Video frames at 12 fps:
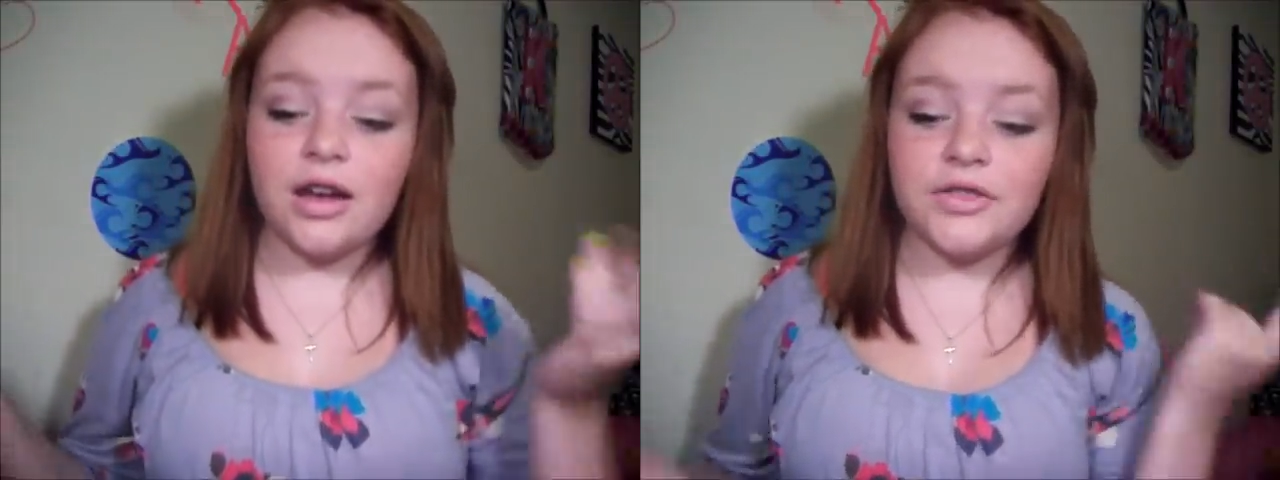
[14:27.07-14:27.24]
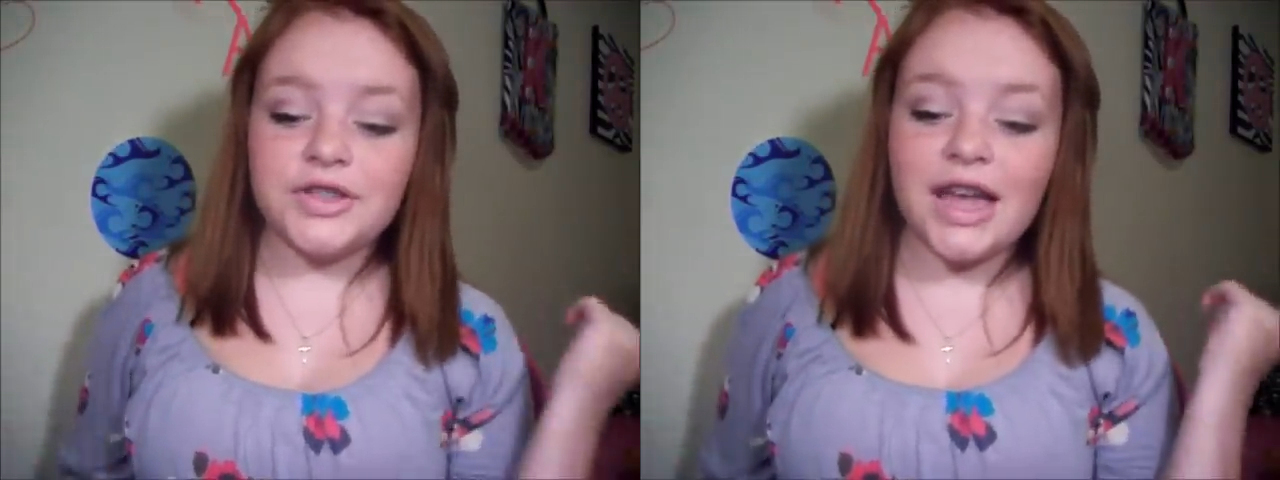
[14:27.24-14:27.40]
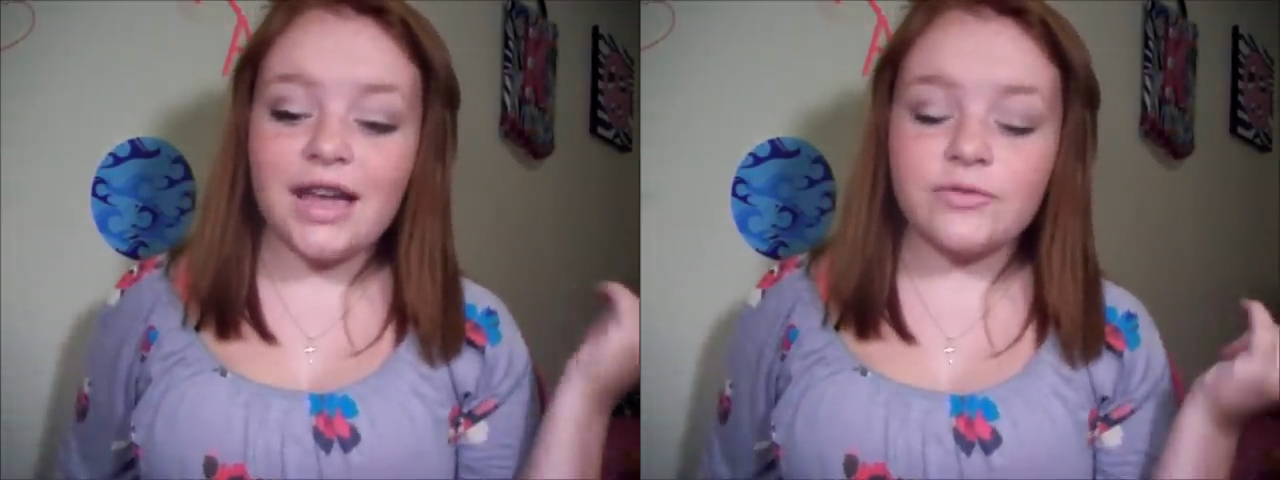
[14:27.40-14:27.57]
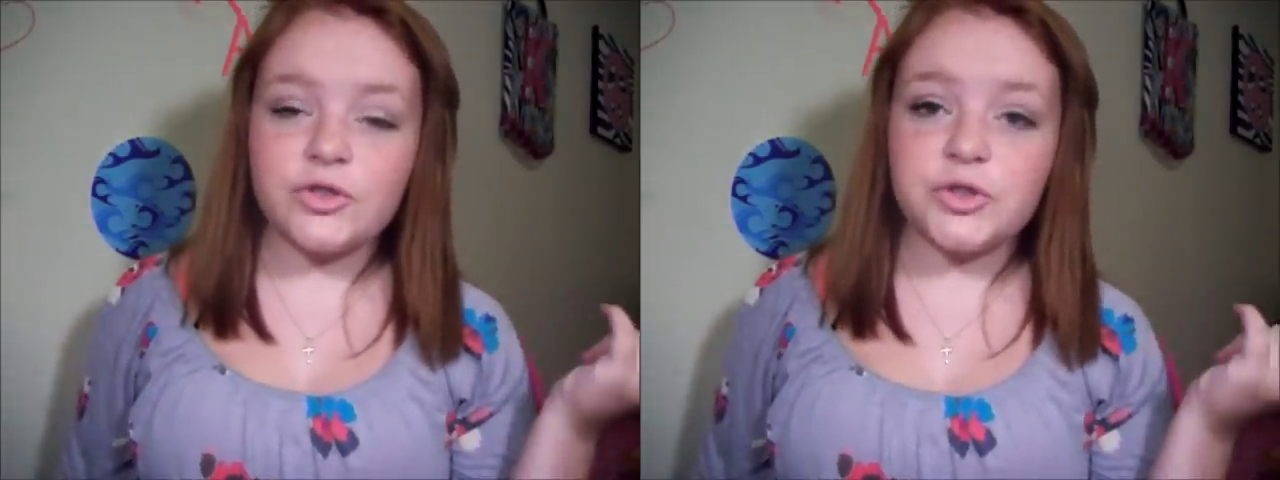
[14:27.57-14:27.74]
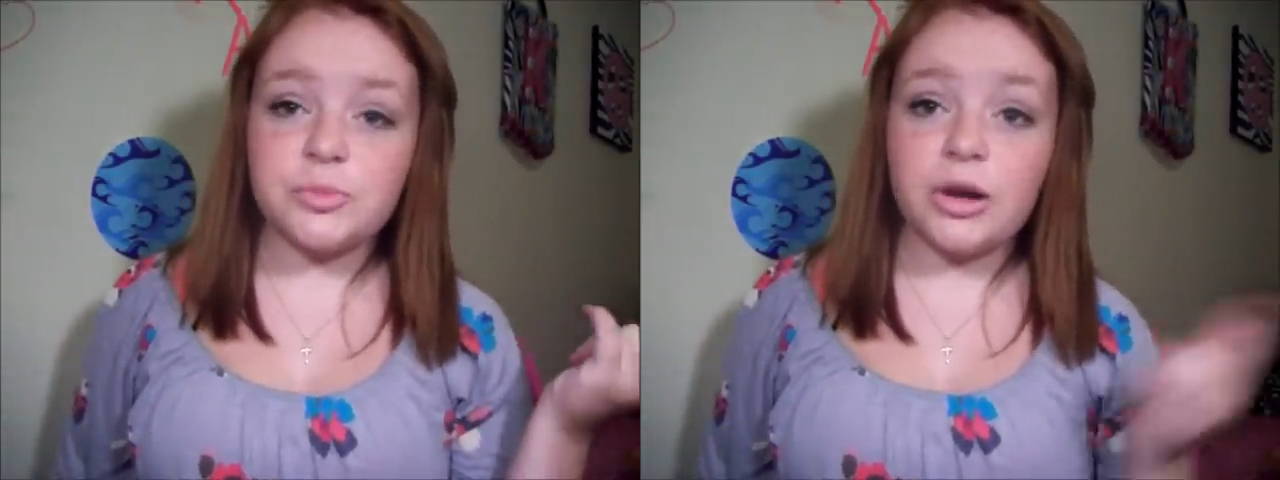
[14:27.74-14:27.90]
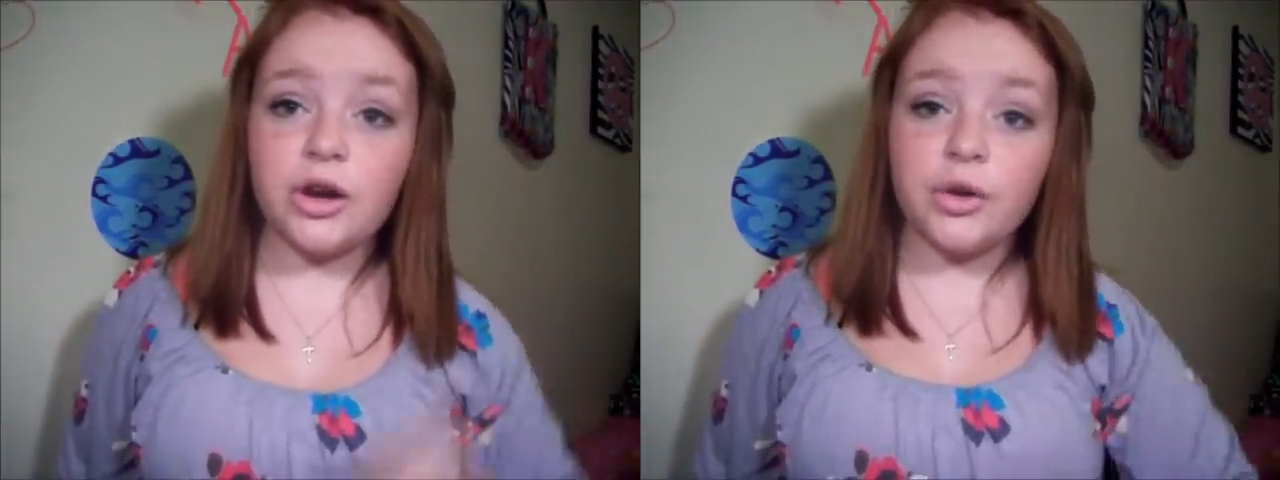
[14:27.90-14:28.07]
day after
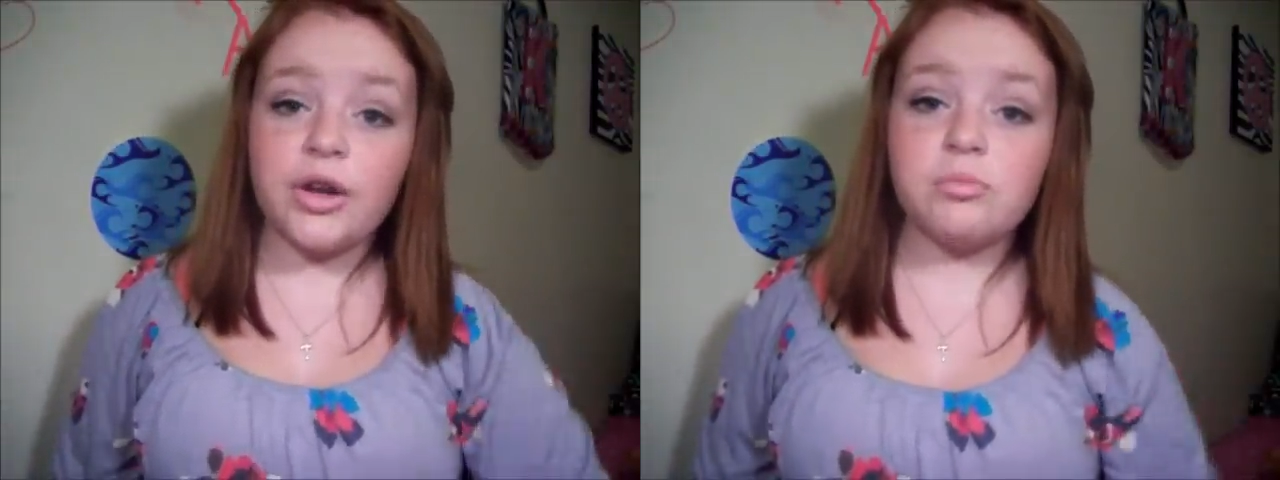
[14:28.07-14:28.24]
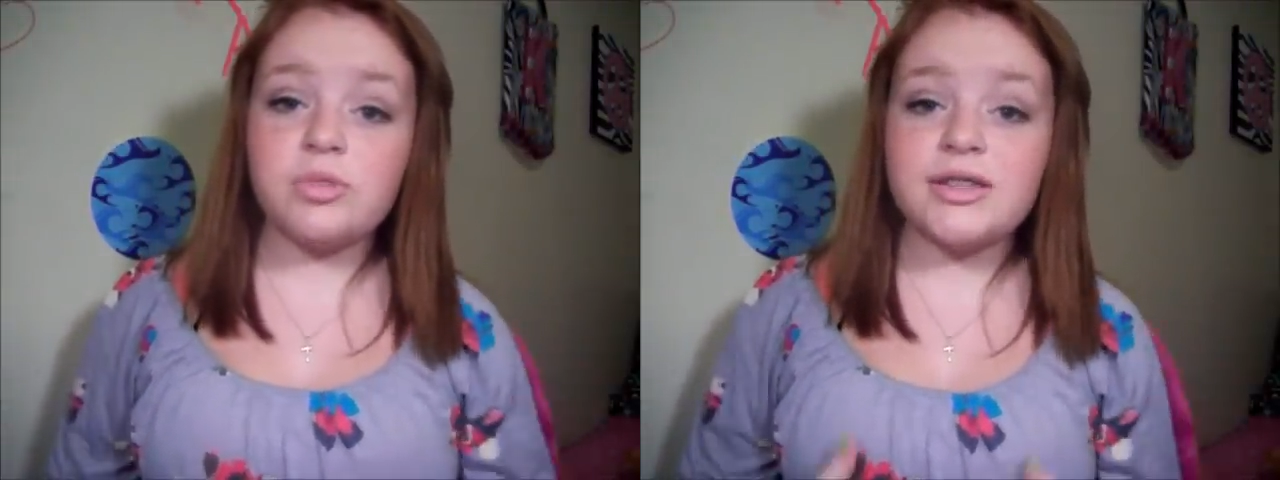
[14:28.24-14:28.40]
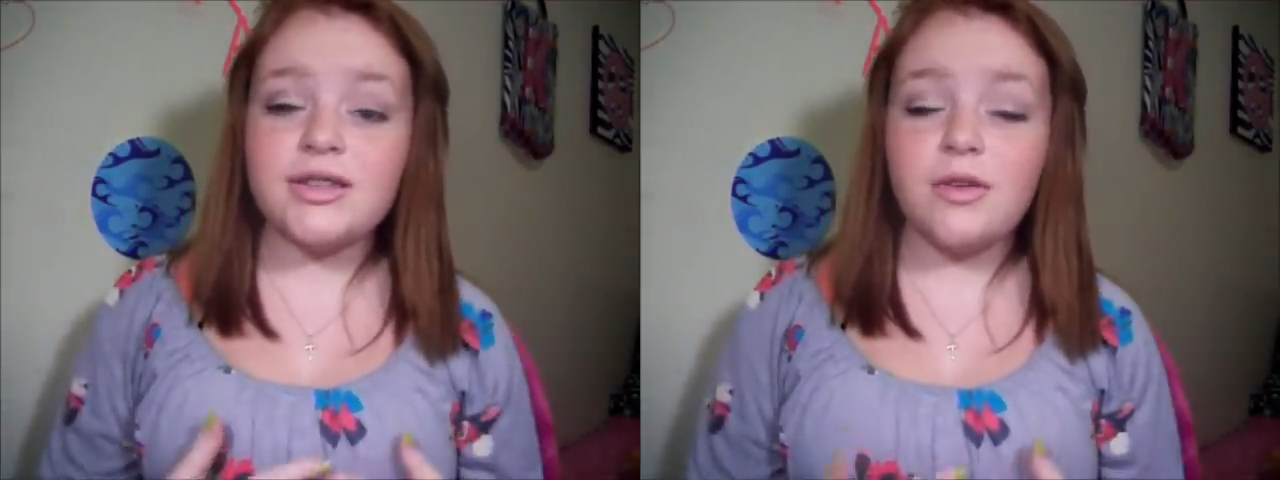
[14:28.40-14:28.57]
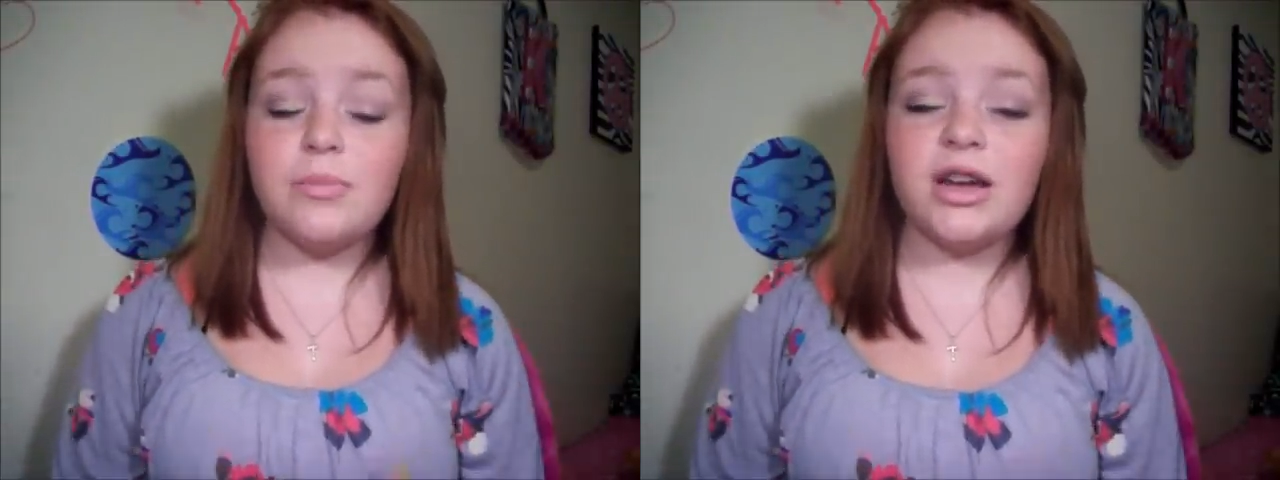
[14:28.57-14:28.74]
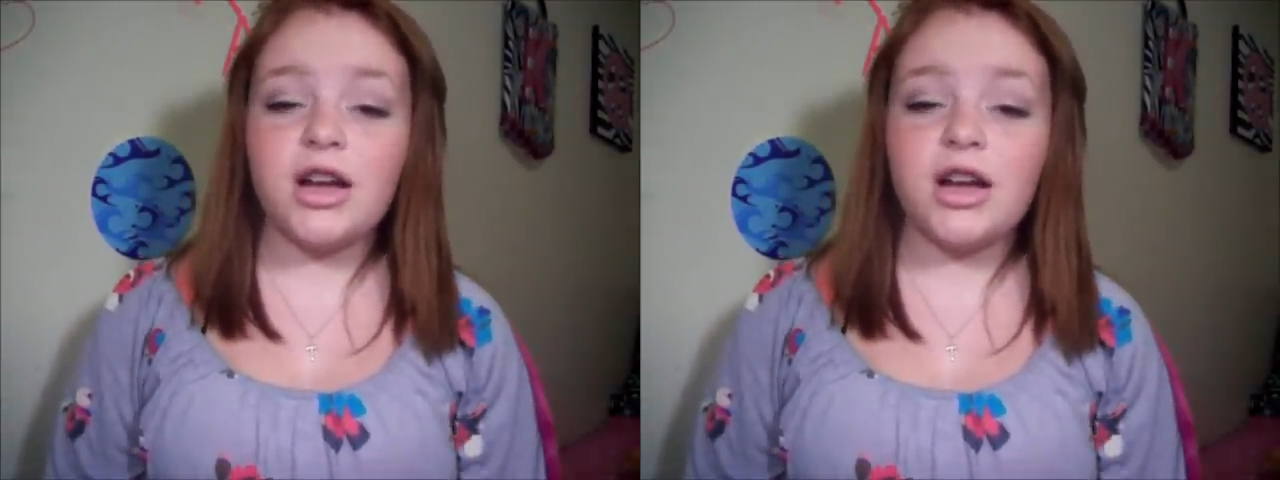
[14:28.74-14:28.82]
tomorrow, and please leave me a